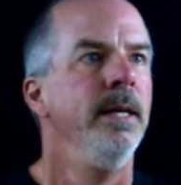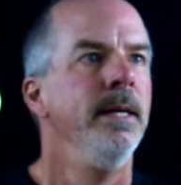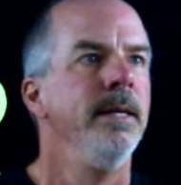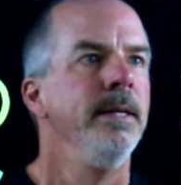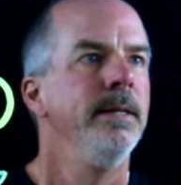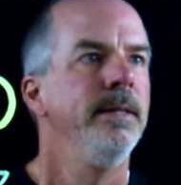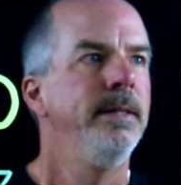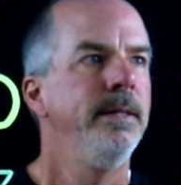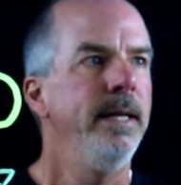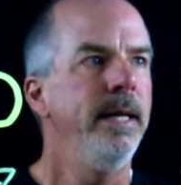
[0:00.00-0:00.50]

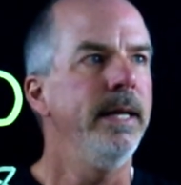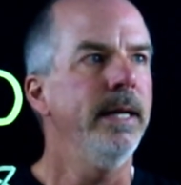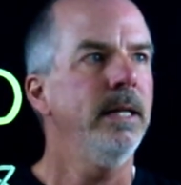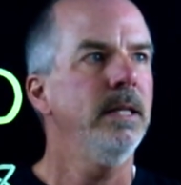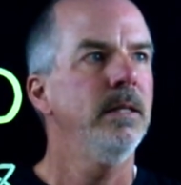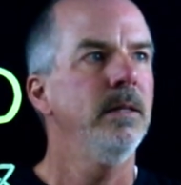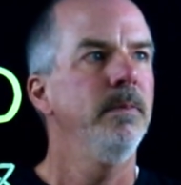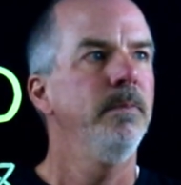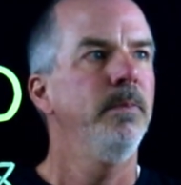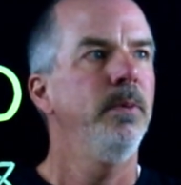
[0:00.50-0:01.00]

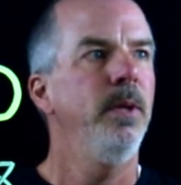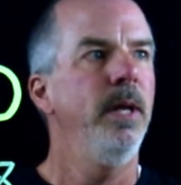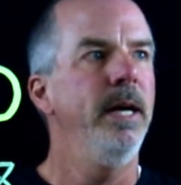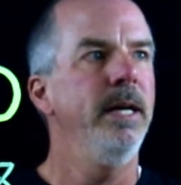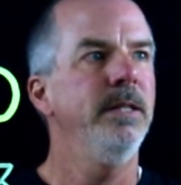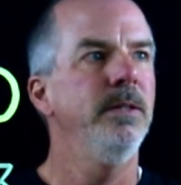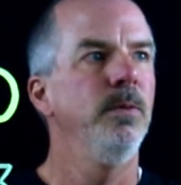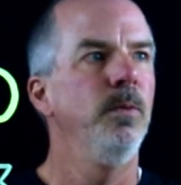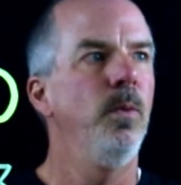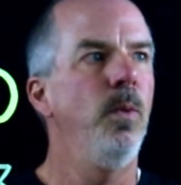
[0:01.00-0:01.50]
6
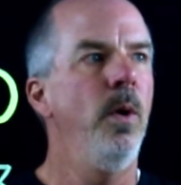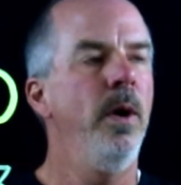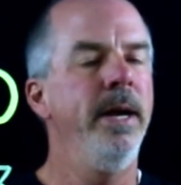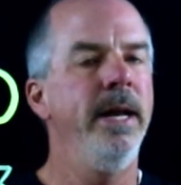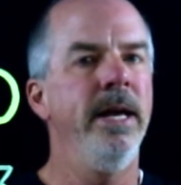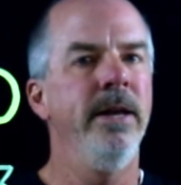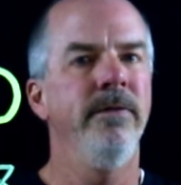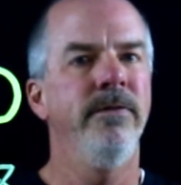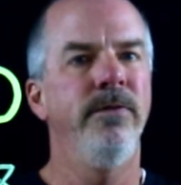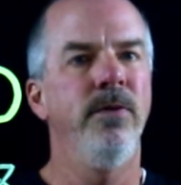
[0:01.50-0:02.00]
plus 1
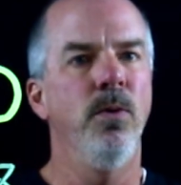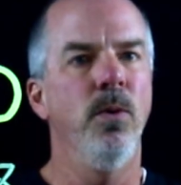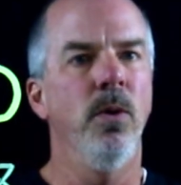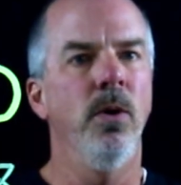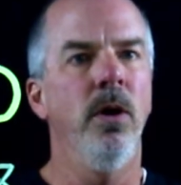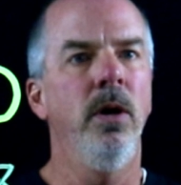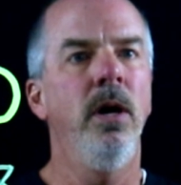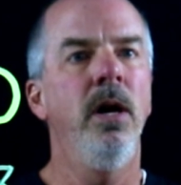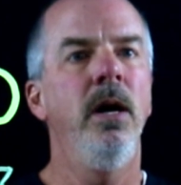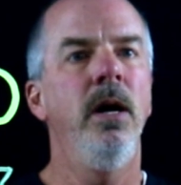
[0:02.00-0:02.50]
and
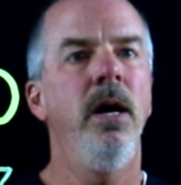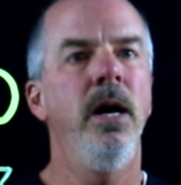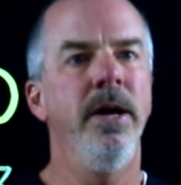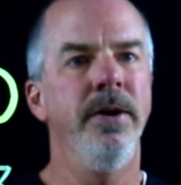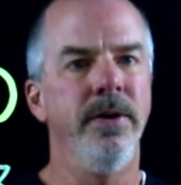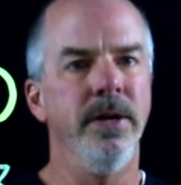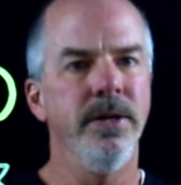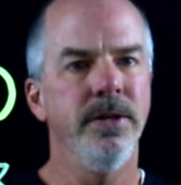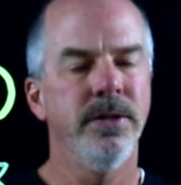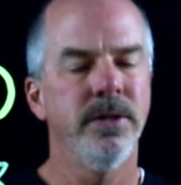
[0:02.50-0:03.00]

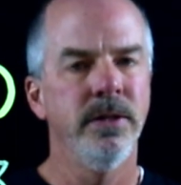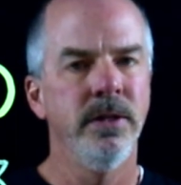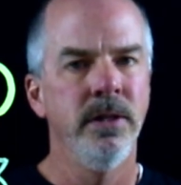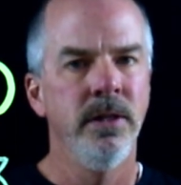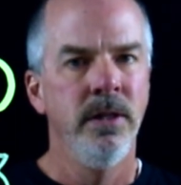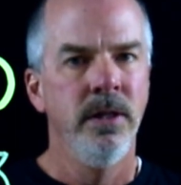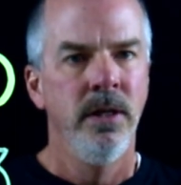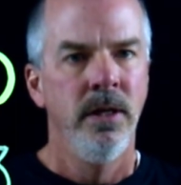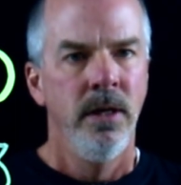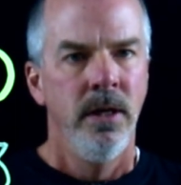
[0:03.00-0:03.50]
4/100.
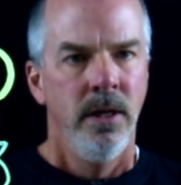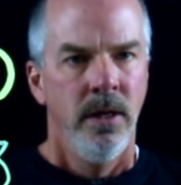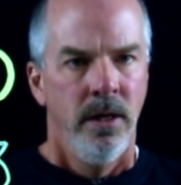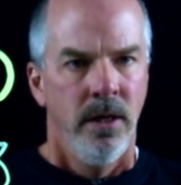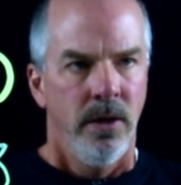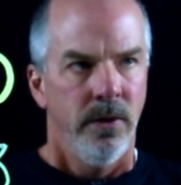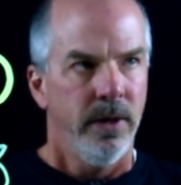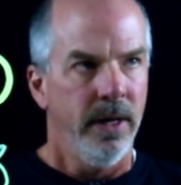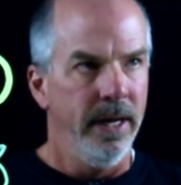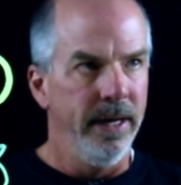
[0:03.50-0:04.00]

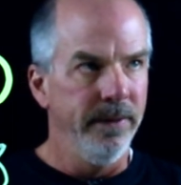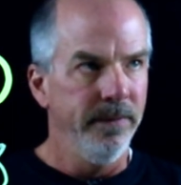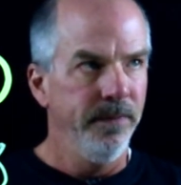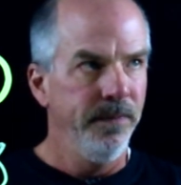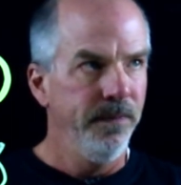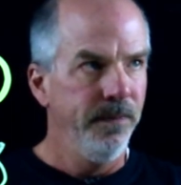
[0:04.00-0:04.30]
Okay,